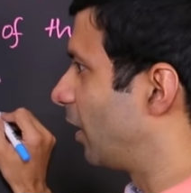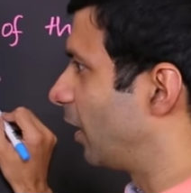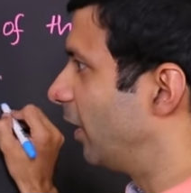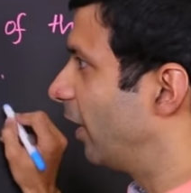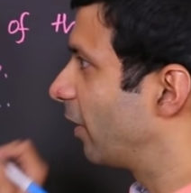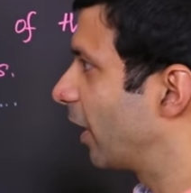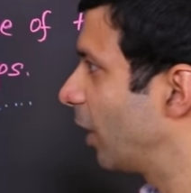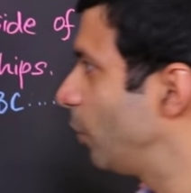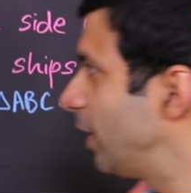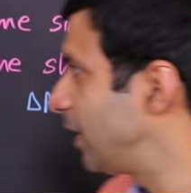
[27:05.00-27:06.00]
And there
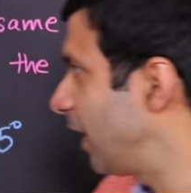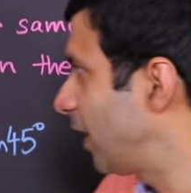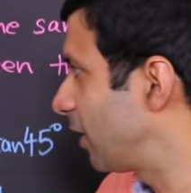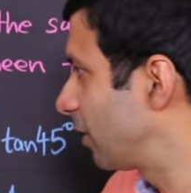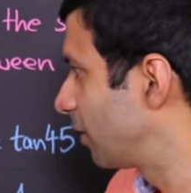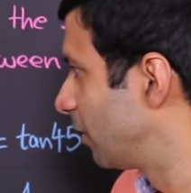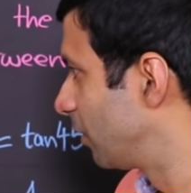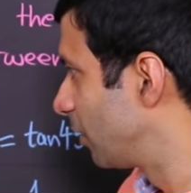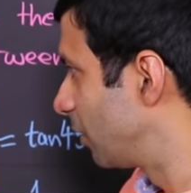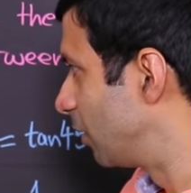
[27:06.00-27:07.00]
again, we'll take
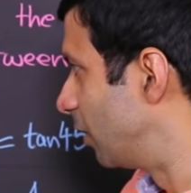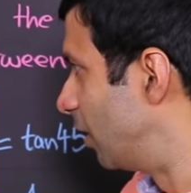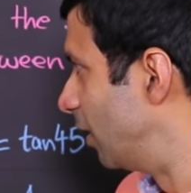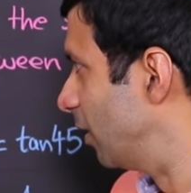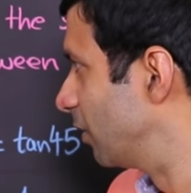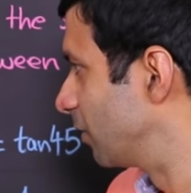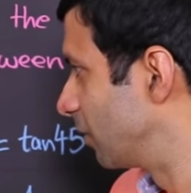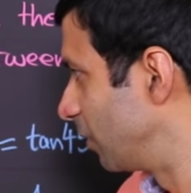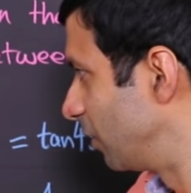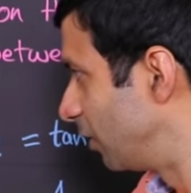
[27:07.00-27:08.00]
uh,
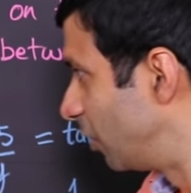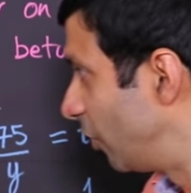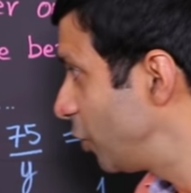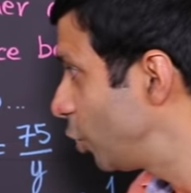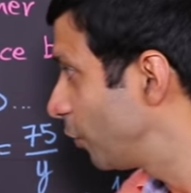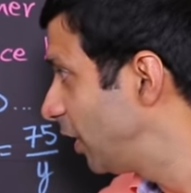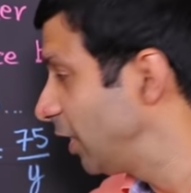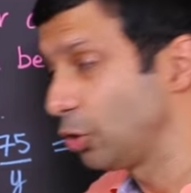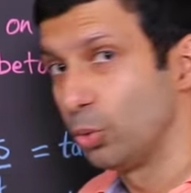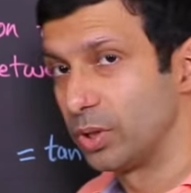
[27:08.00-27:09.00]
the ratio of
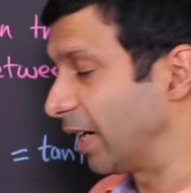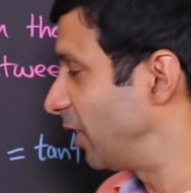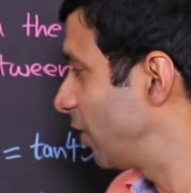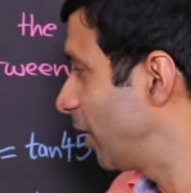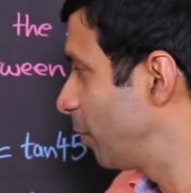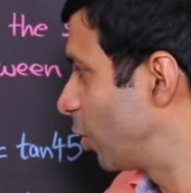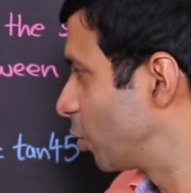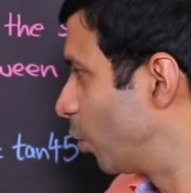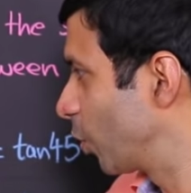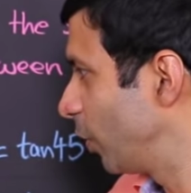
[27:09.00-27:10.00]
these two sides, right?
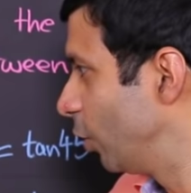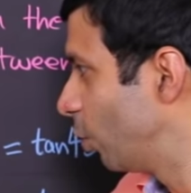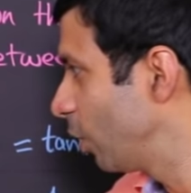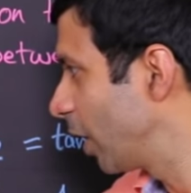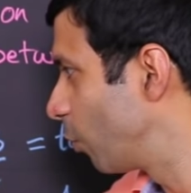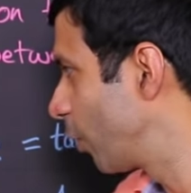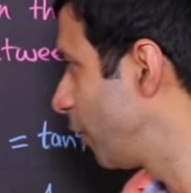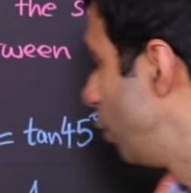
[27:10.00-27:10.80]
Because what we know and what we